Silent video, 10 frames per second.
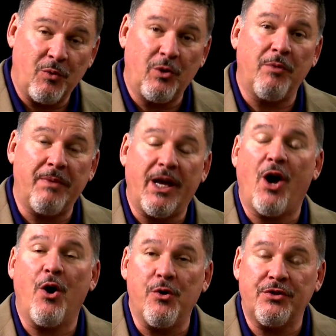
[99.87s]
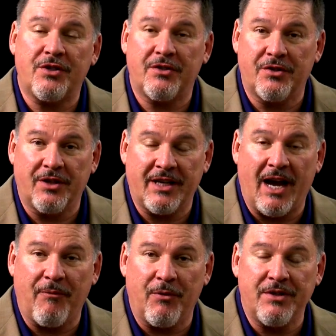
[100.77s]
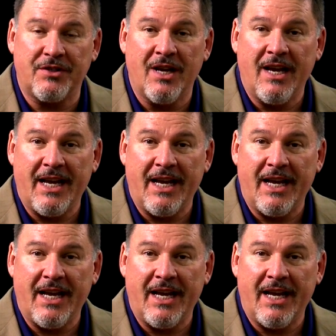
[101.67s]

we'll be host to the conference